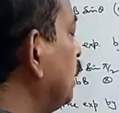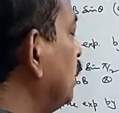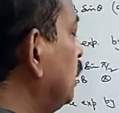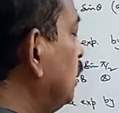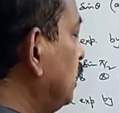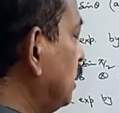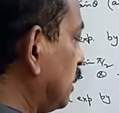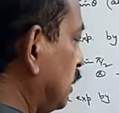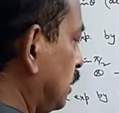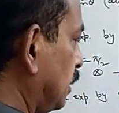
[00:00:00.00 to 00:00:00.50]
In
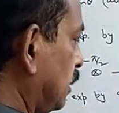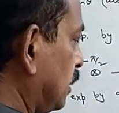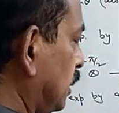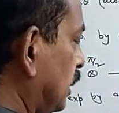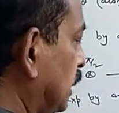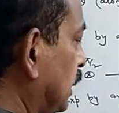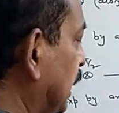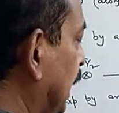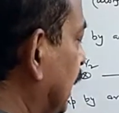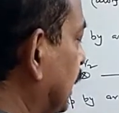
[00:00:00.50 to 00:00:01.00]
that case
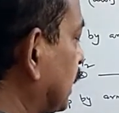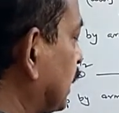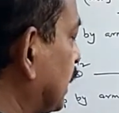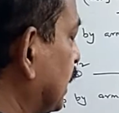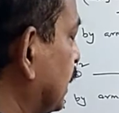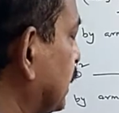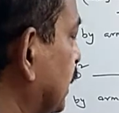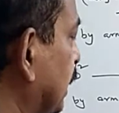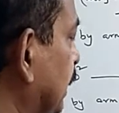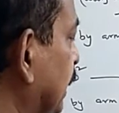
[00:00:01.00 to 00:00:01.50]
again it
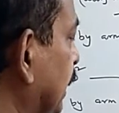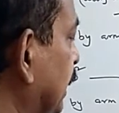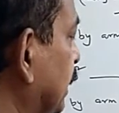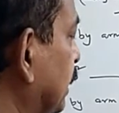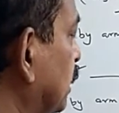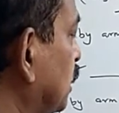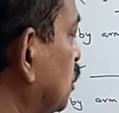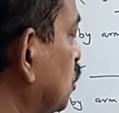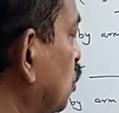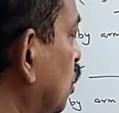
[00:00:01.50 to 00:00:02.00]
is your
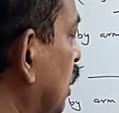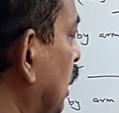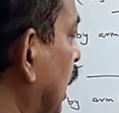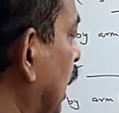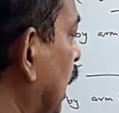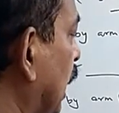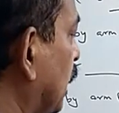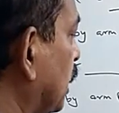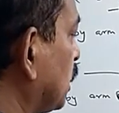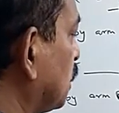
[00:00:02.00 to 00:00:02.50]

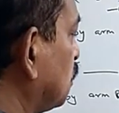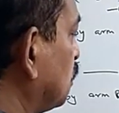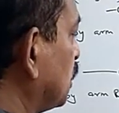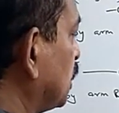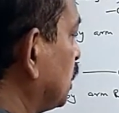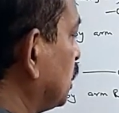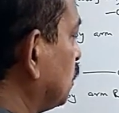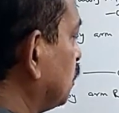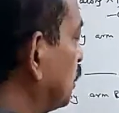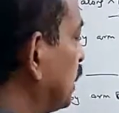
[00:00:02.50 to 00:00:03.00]
IBB,
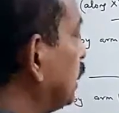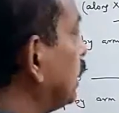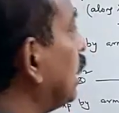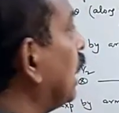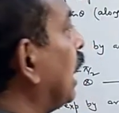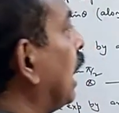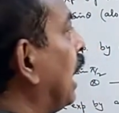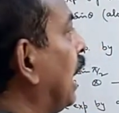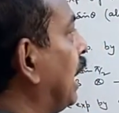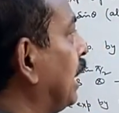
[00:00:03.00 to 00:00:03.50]
and now
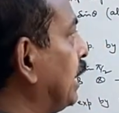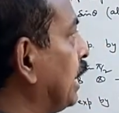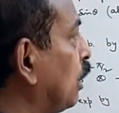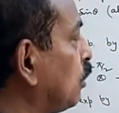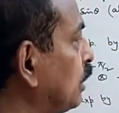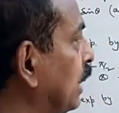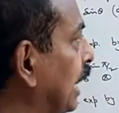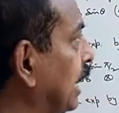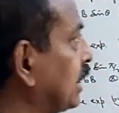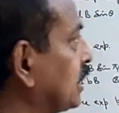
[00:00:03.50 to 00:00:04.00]

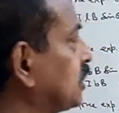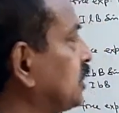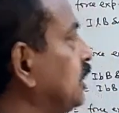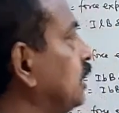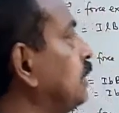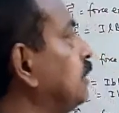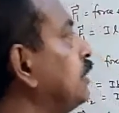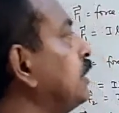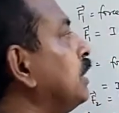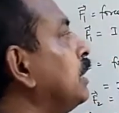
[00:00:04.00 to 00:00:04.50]
direction,
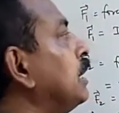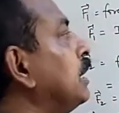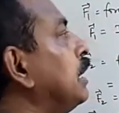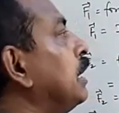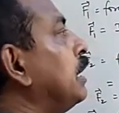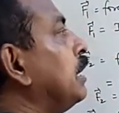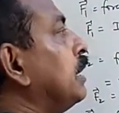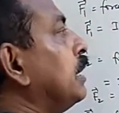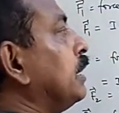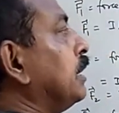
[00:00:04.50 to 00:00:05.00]

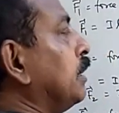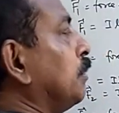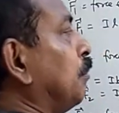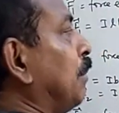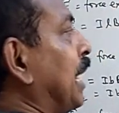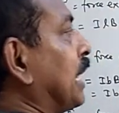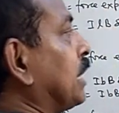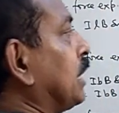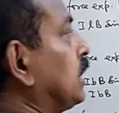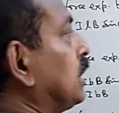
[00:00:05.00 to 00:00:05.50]
magnetic
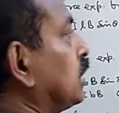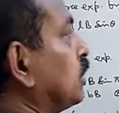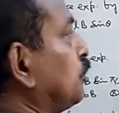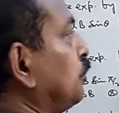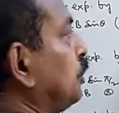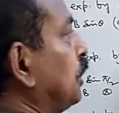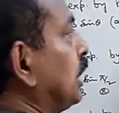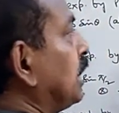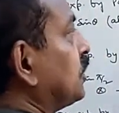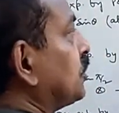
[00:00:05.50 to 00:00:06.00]
field is in this
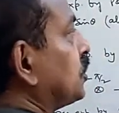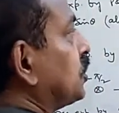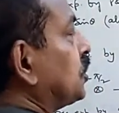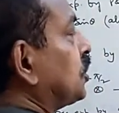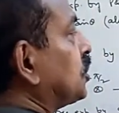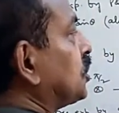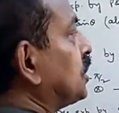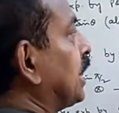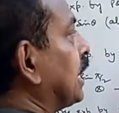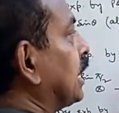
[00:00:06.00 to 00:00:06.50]

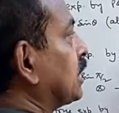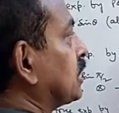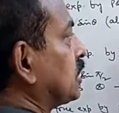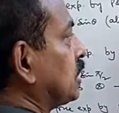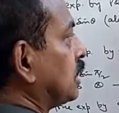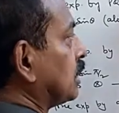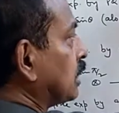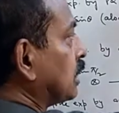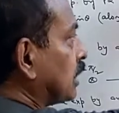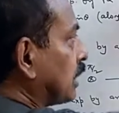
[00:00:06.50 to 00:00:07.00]
direction, current
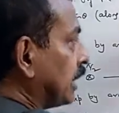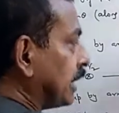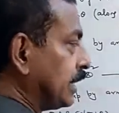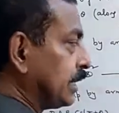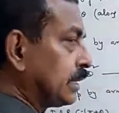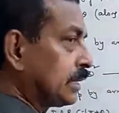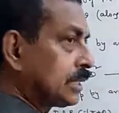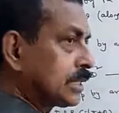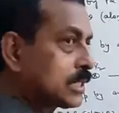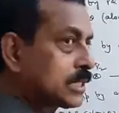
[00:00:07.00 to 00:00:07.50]
is
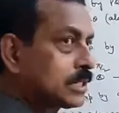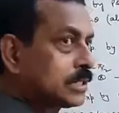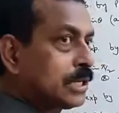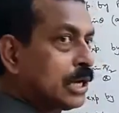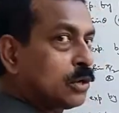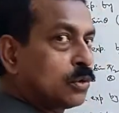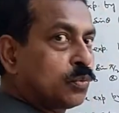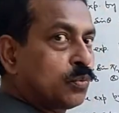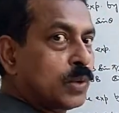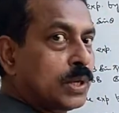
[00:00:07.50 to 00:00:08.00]
downward.
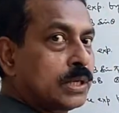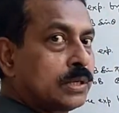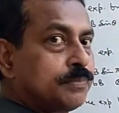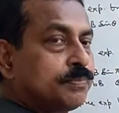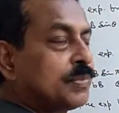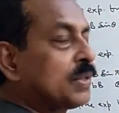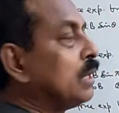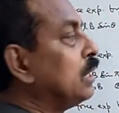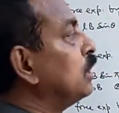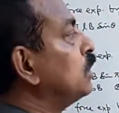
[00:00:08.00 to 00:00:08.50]
So
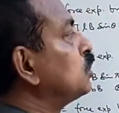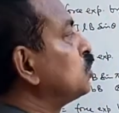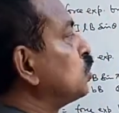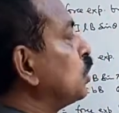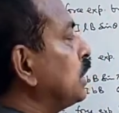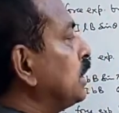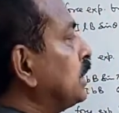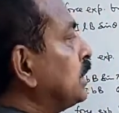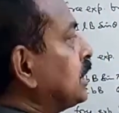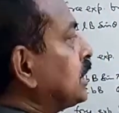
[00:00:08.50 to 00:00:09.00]
in this
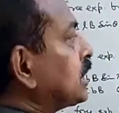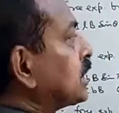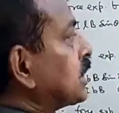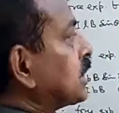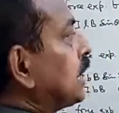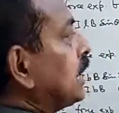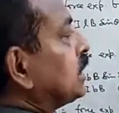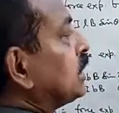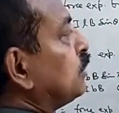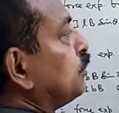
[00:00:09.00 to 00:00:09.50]
case if you
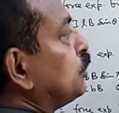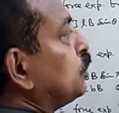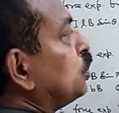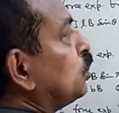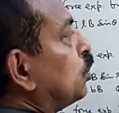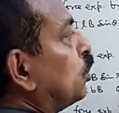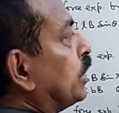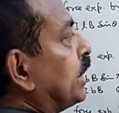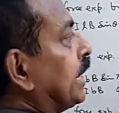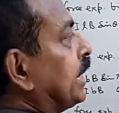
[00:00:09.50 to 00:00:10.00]
rotate
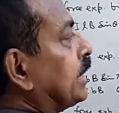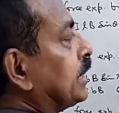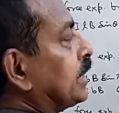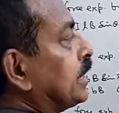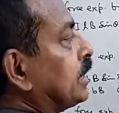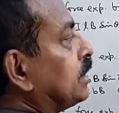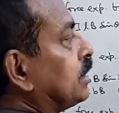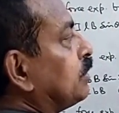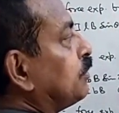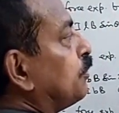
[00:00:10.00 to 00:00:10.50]
it
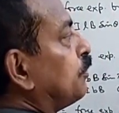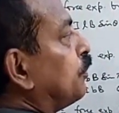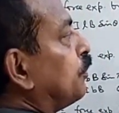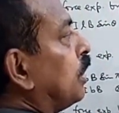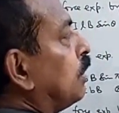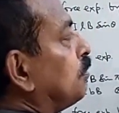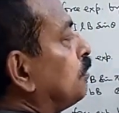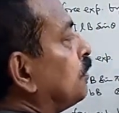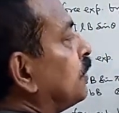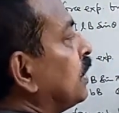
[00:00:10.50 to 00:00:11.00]
from
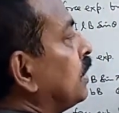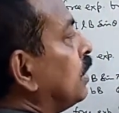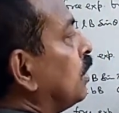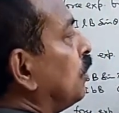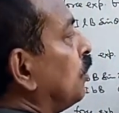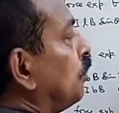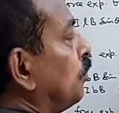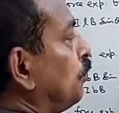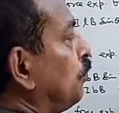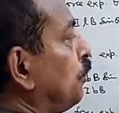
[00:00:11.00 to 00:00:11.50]
first
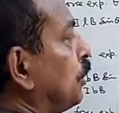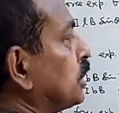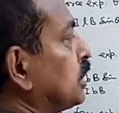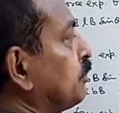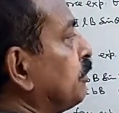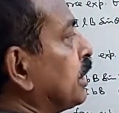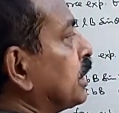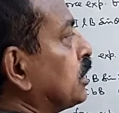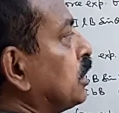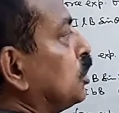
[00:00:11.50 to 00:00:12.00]
vector to
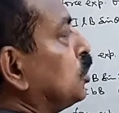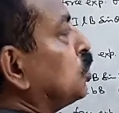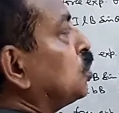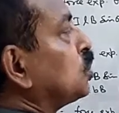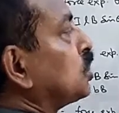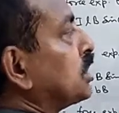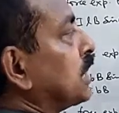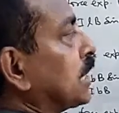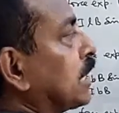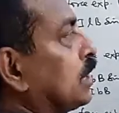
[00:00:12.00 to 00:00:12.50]
second through
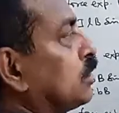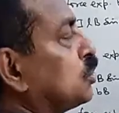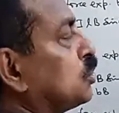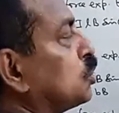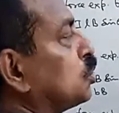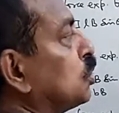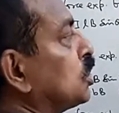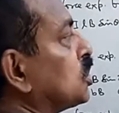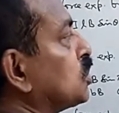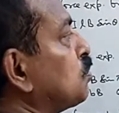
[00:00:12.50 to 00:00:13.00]
a smaller
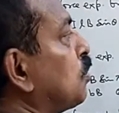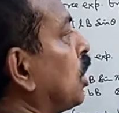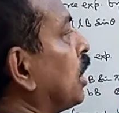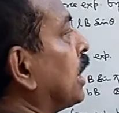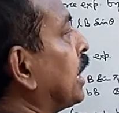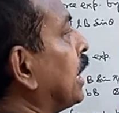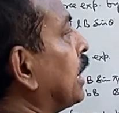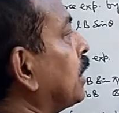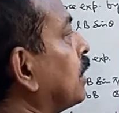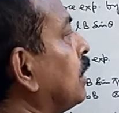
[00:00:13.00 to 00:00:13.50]
angle,
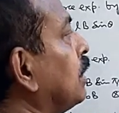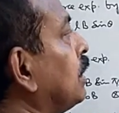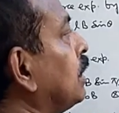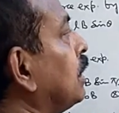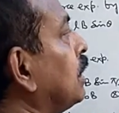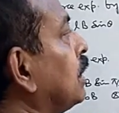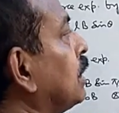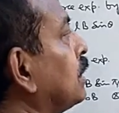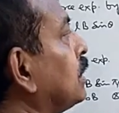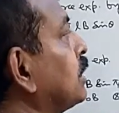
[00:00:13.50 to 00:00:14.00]
the
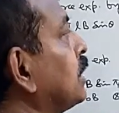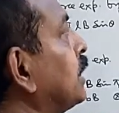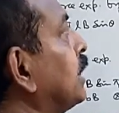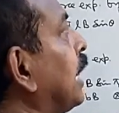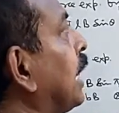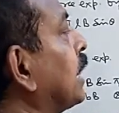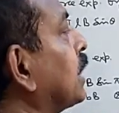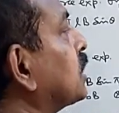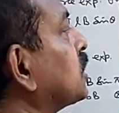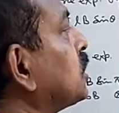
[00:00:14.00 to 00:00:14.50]
direction
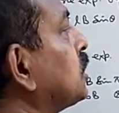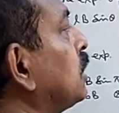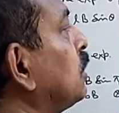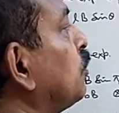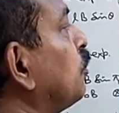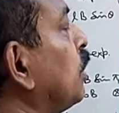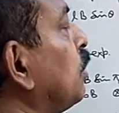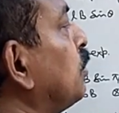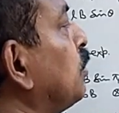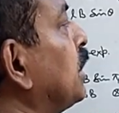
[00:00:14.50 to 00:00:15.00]
will be
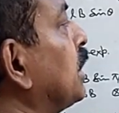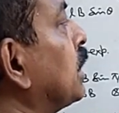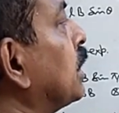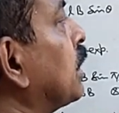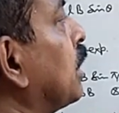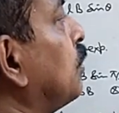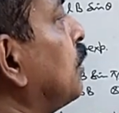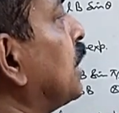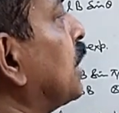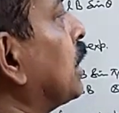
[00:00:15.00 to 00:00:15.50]
coming
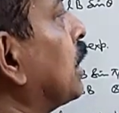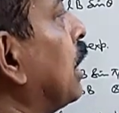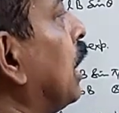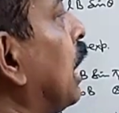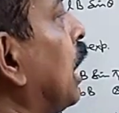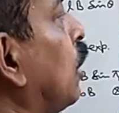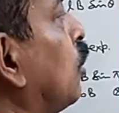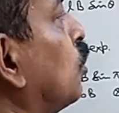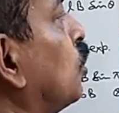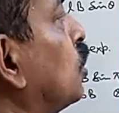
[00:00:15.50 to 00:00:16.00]
out of the
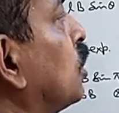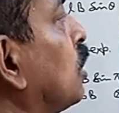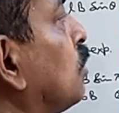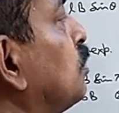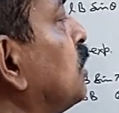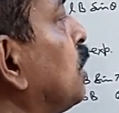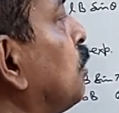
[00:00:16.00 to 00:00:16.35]
plane.